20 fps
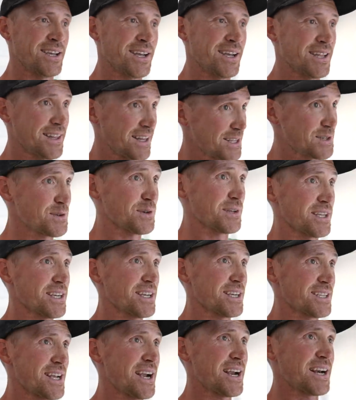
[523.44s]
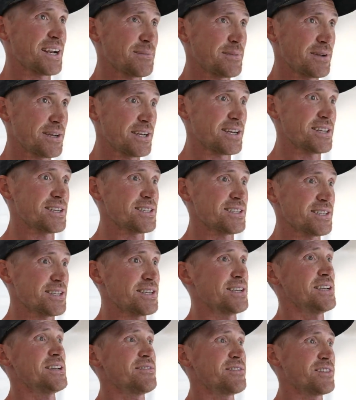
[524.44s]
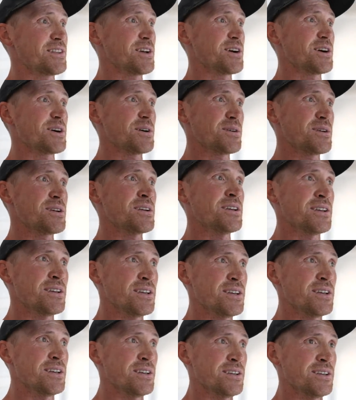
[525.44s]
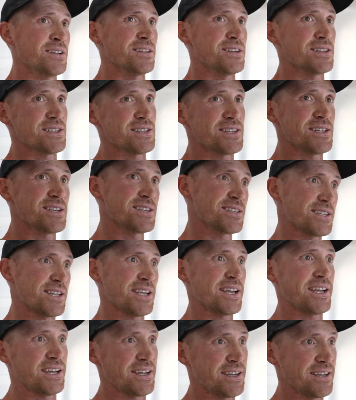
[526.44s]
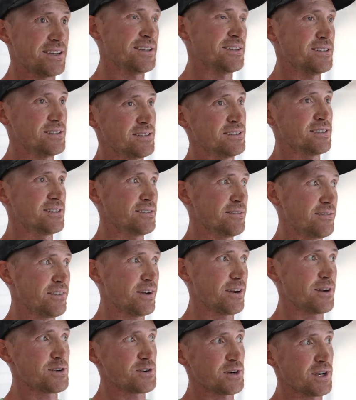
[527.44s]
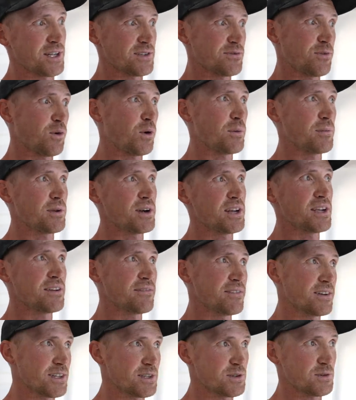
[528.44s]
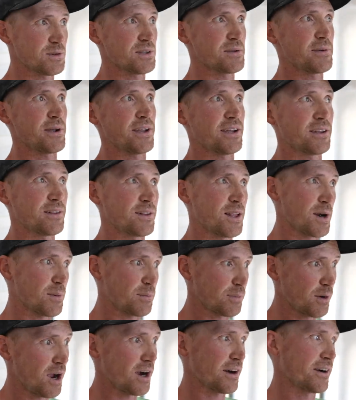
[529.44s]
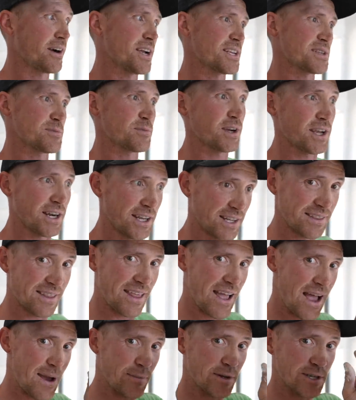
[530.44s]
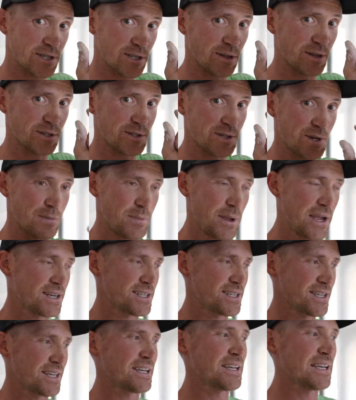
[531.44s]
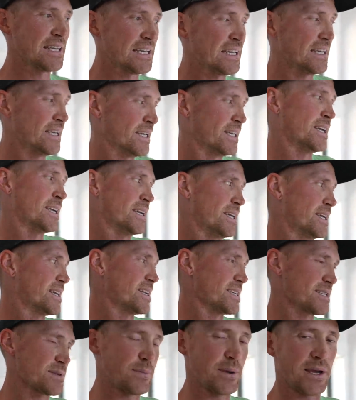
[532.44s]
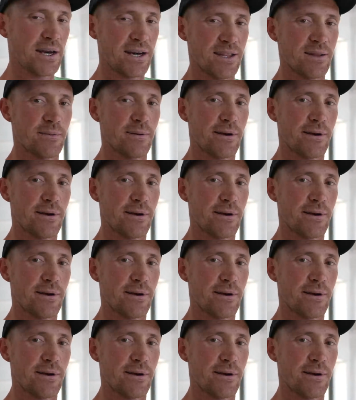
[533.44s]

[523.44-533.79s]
And that's really exciting because even though this is like very transformative and it's really making a lot of progress and we're getting that much closer to painting, it is a pain in the